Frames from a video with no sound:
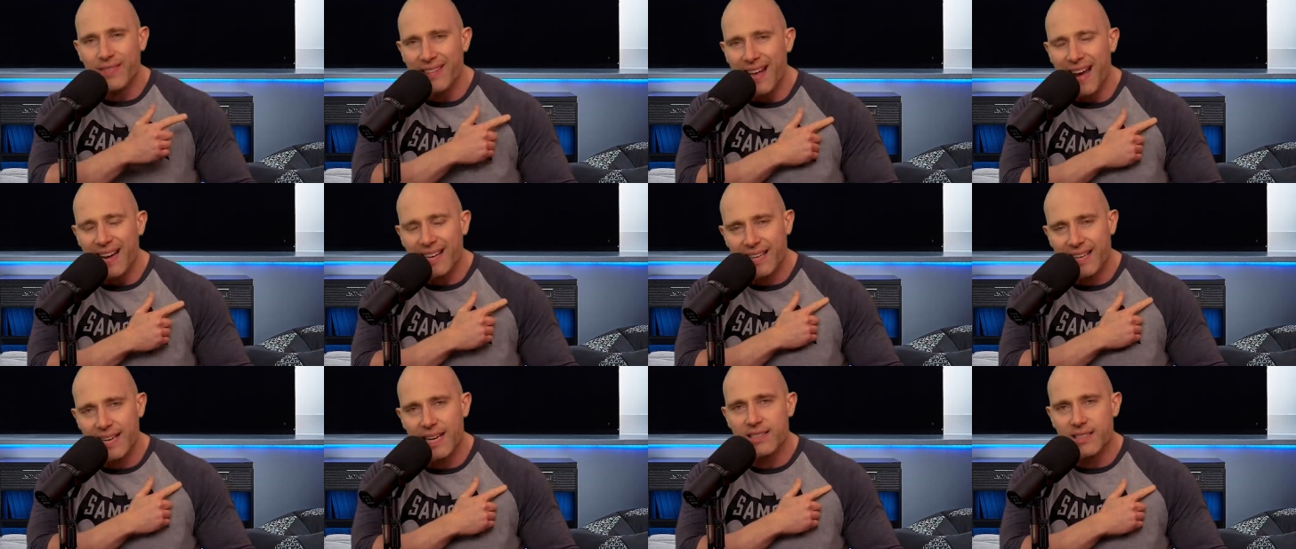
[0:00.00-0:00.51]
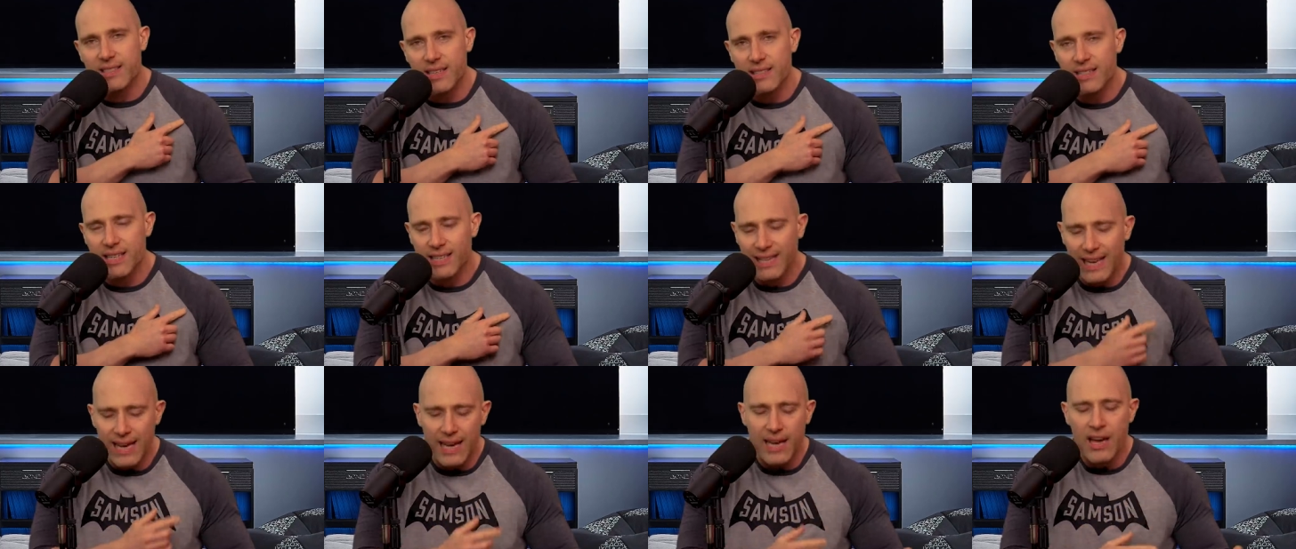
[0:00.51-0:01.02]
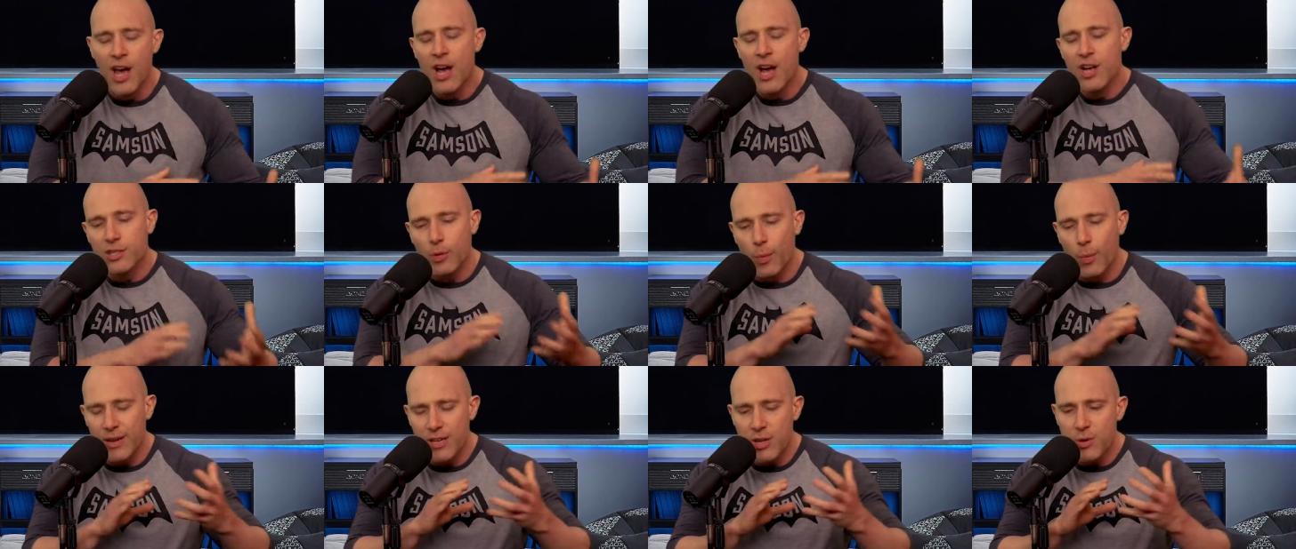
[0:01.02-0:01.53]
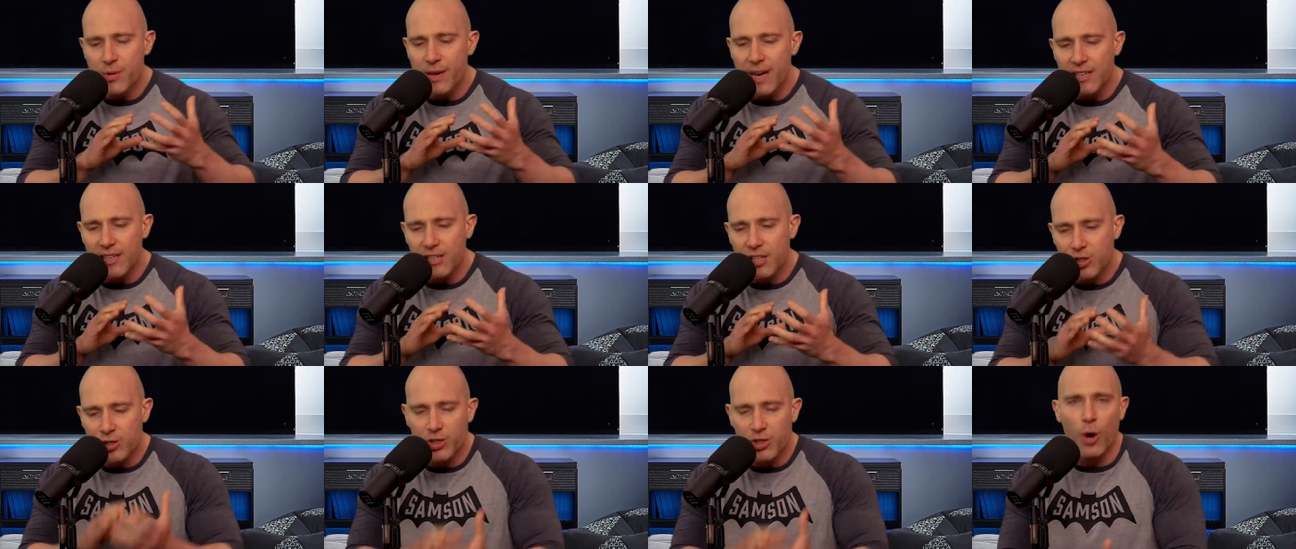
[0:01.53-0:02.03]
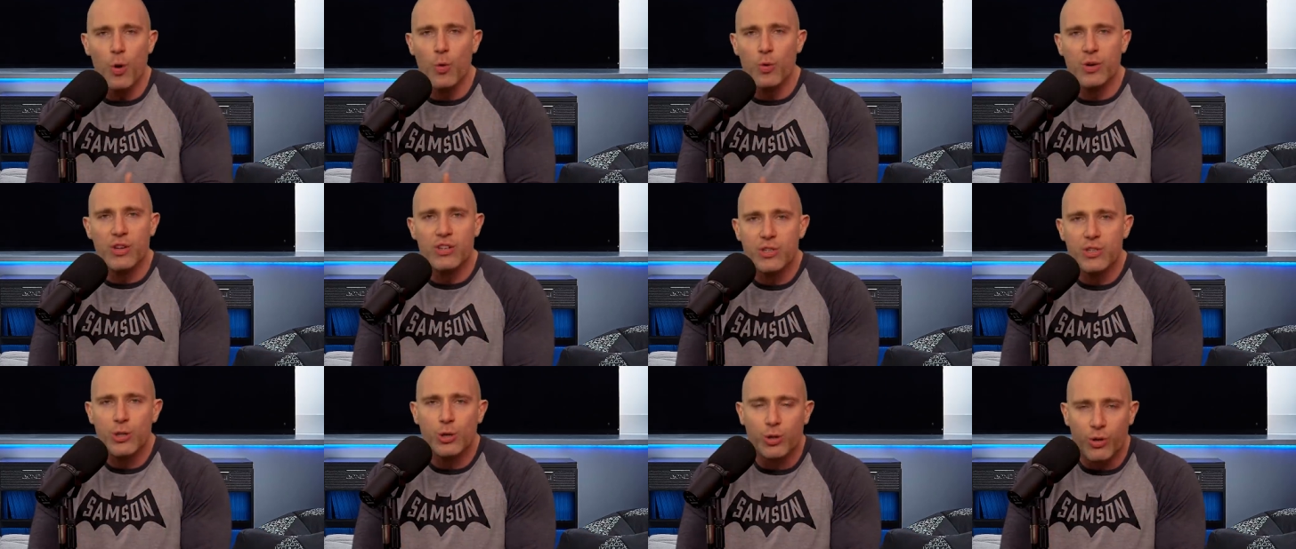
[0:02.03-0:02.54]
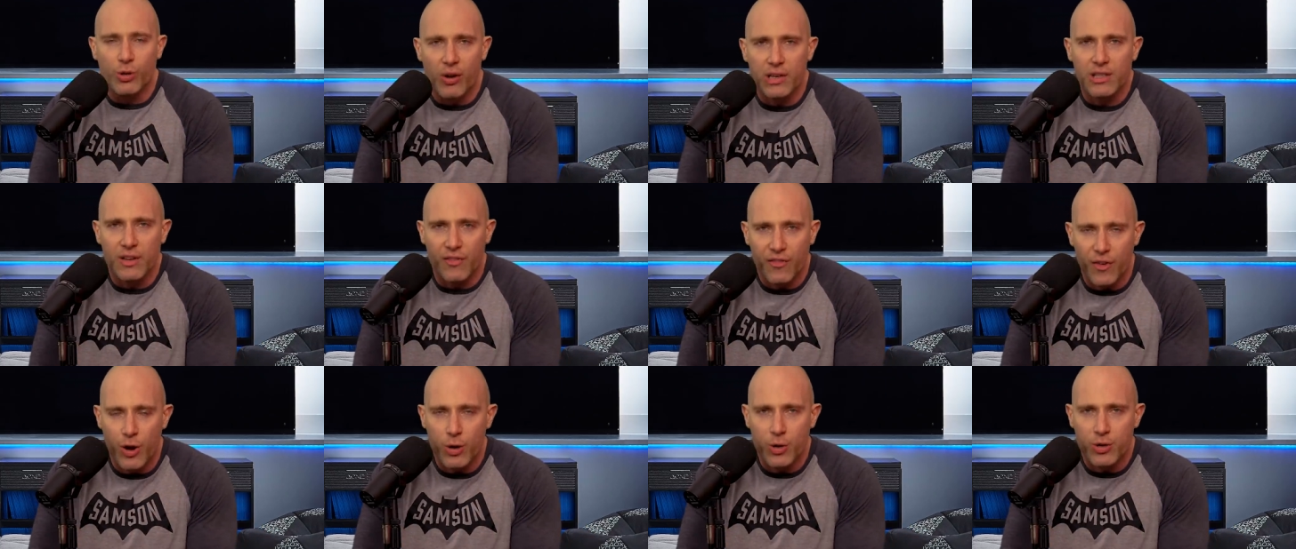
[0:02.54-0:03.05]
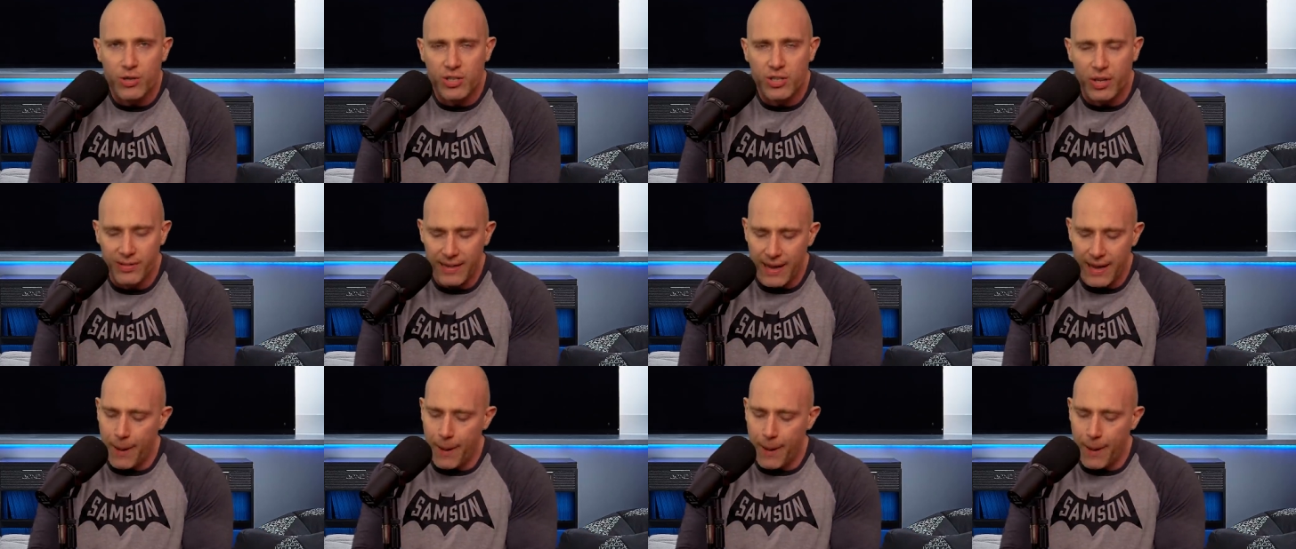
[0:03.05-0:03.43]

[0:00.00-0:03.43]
when that kicks into gear. So when you get to shoulders and you're trying to focus on